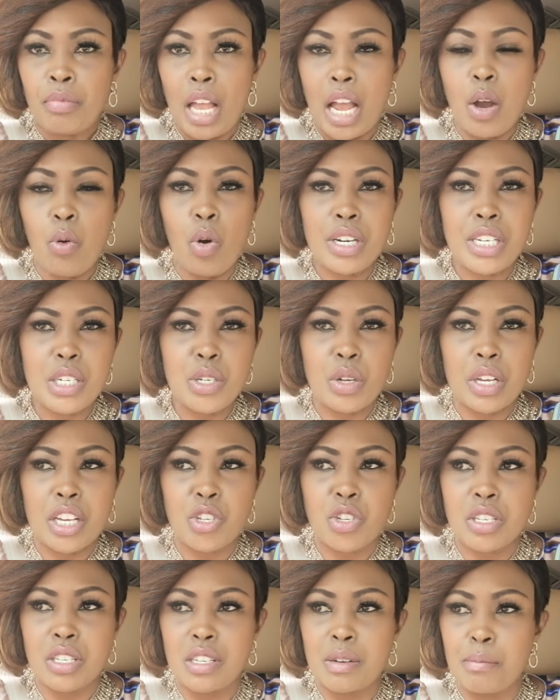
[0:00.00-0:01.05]
I walked into
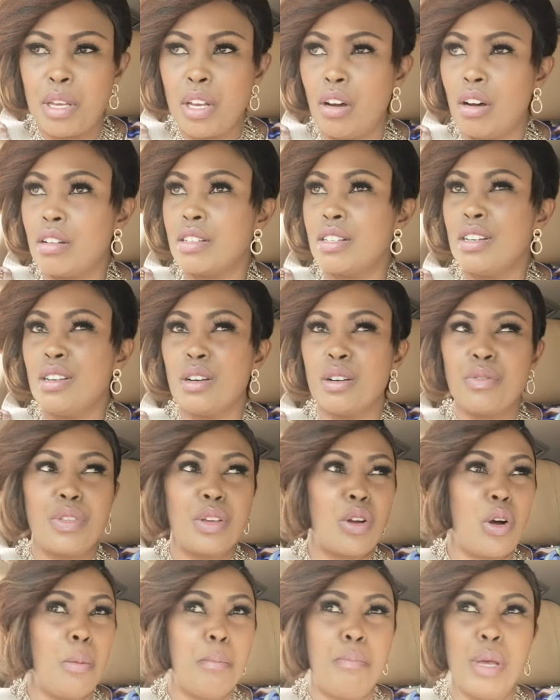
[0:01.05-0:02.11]
Kitchens and Beyond. You know,
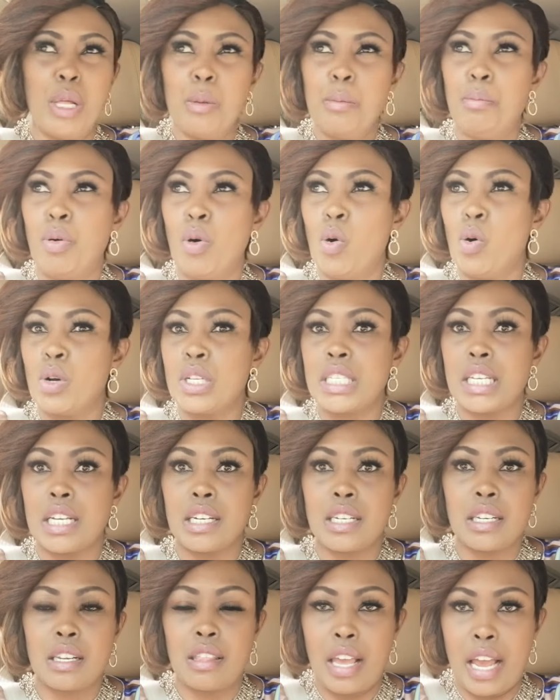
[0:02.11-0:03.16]
they've got billboards
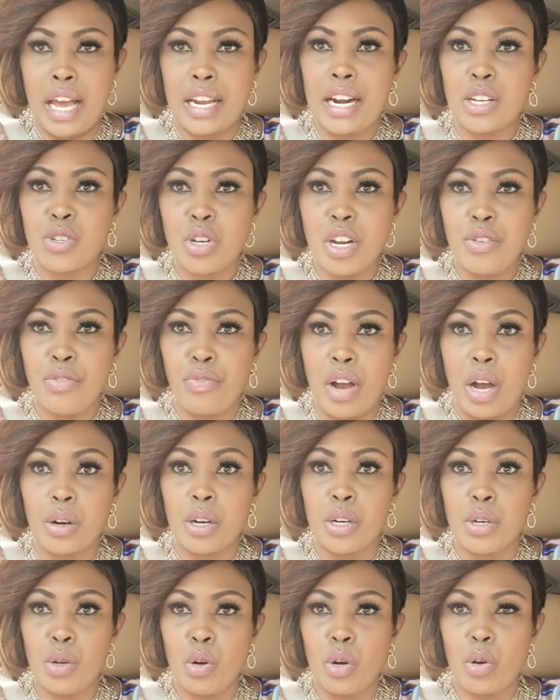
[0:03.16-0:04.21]
and they had actually
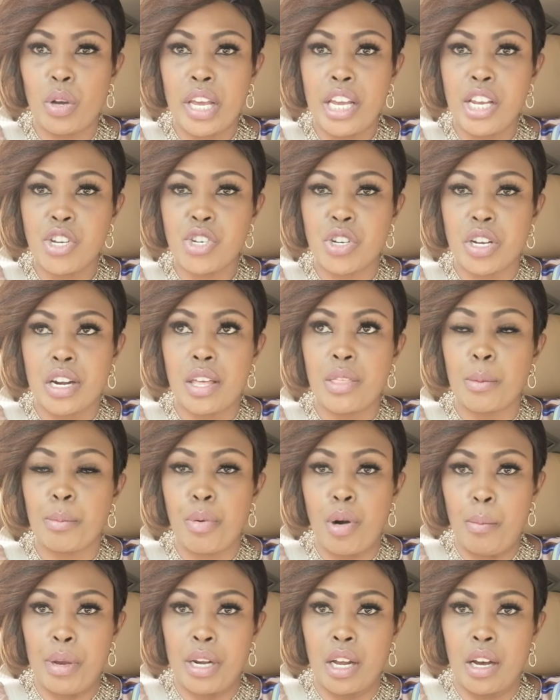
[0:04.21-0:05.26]
found a new location at the
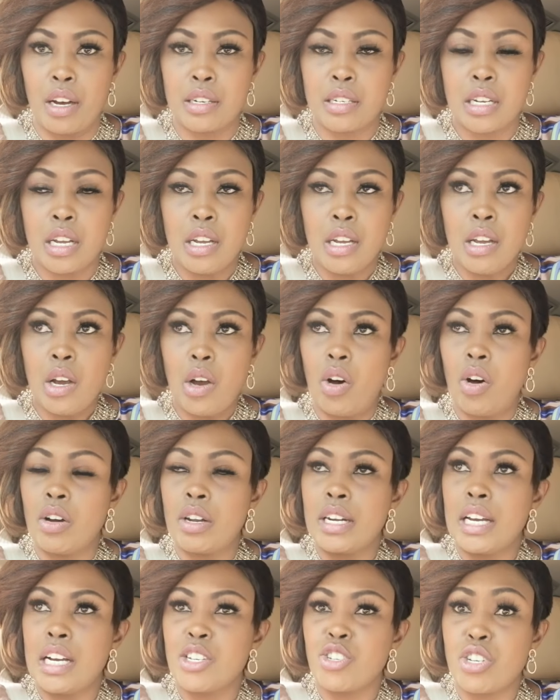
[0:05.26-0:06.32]
promenade
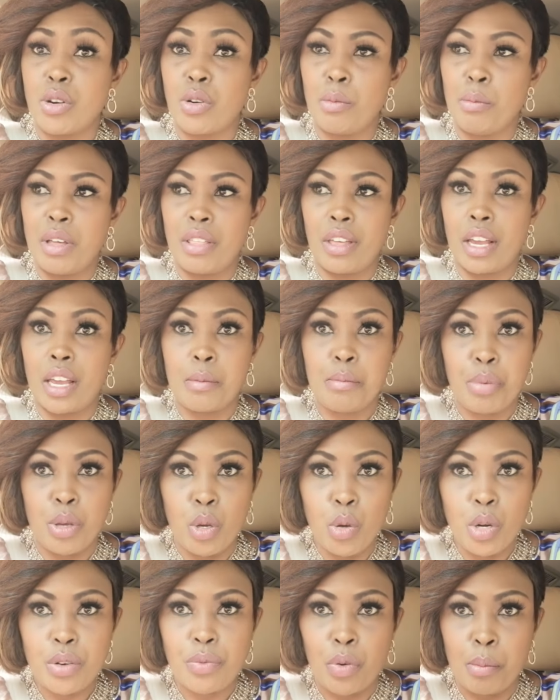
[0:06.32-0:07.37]
on General Mavenga.
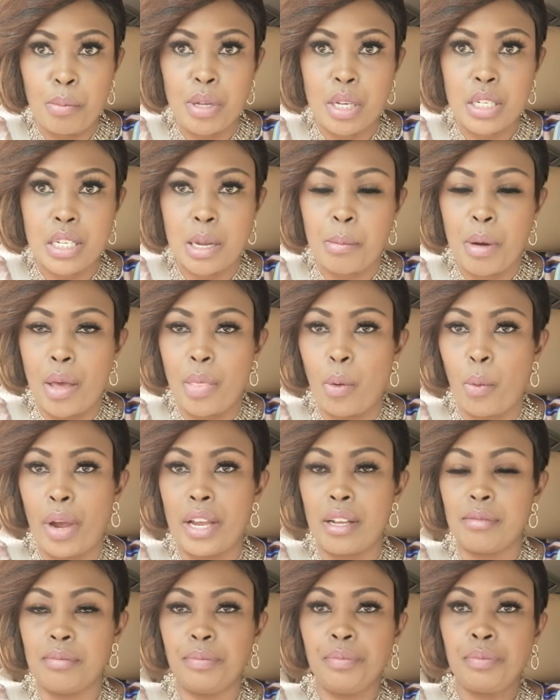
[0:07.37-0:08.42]
Beautiful building, by the
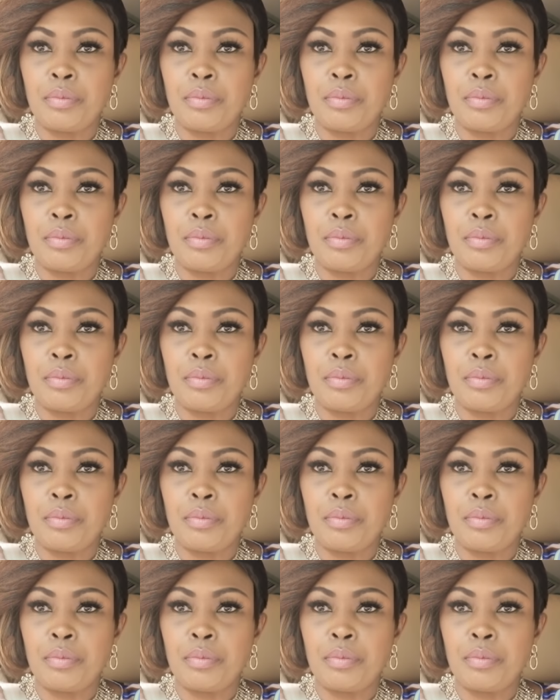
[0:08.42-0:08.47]
way.